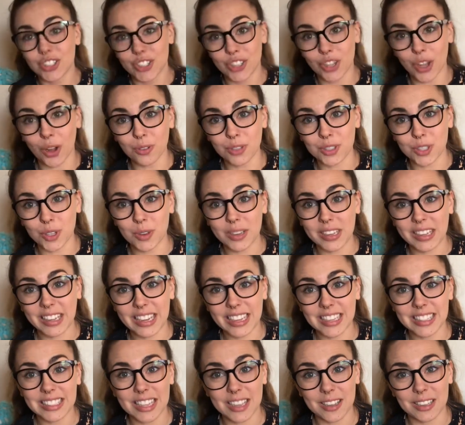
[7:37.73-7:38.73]
Don't do it,
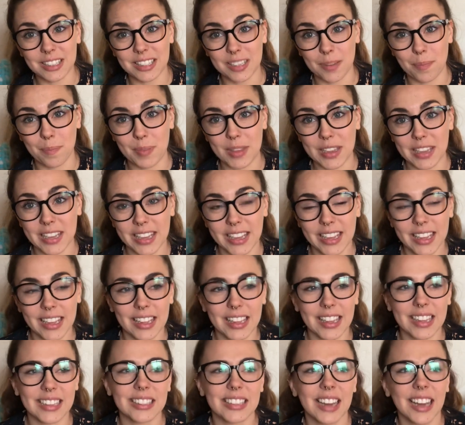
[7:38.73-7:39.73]
kids.
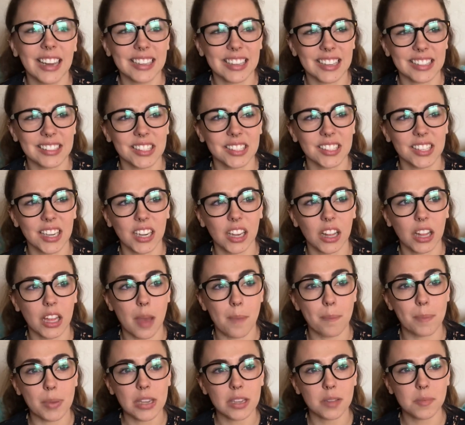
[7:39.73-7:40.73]
It's not
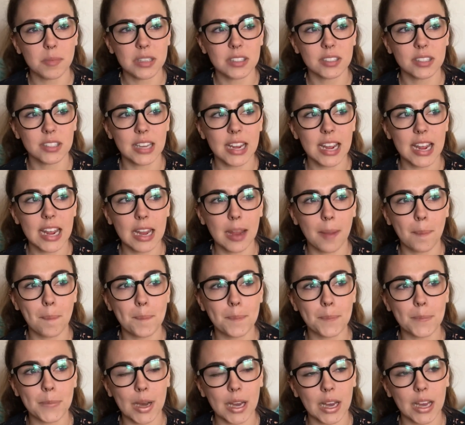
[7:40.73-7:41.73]
necessarily a big
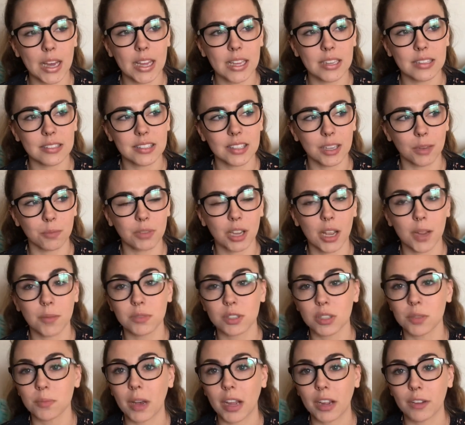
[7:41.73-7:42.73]
mistake, but
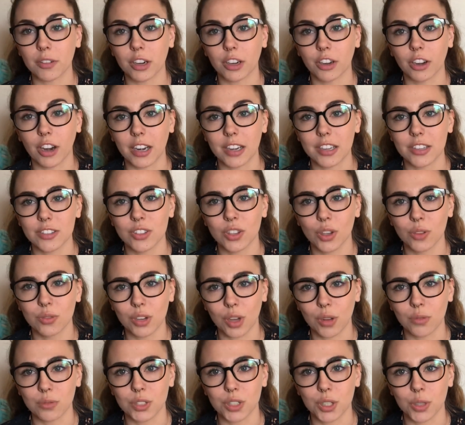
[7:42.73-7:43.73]
sometimes you might regret it, so
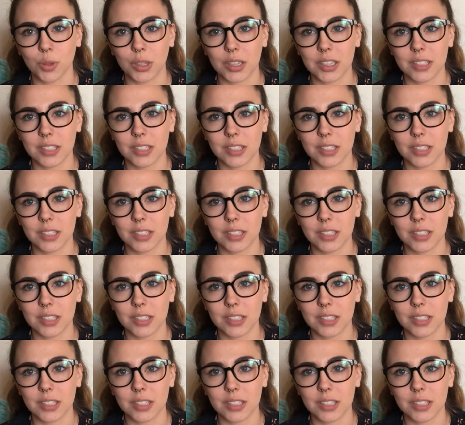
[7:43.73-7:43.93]
don't do